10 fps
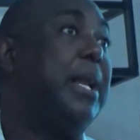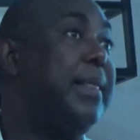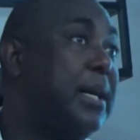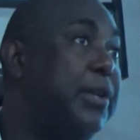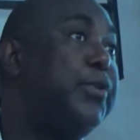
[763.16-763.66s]
and
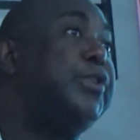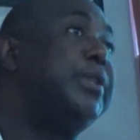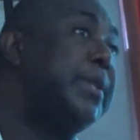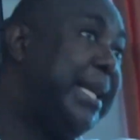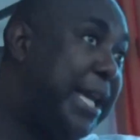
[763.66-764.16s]
other countries to
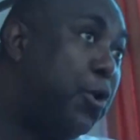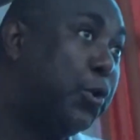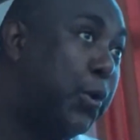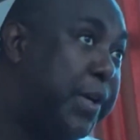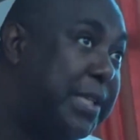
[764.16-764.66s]
study
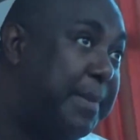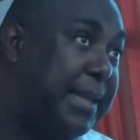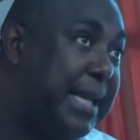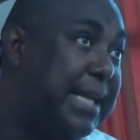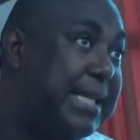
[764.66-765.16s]
ecotourism, the
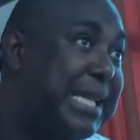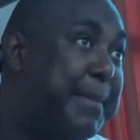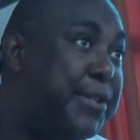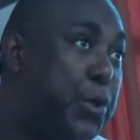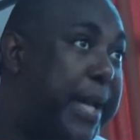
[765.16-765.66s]
thing that Sam
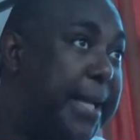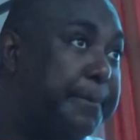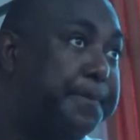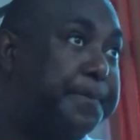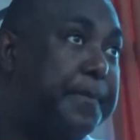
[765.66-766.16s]
is doing.
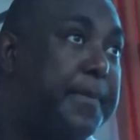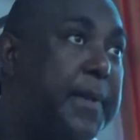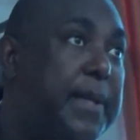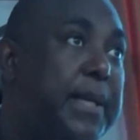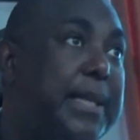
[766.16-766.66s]

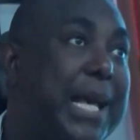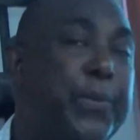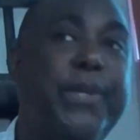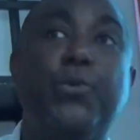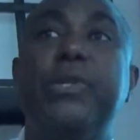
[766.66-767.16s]
That was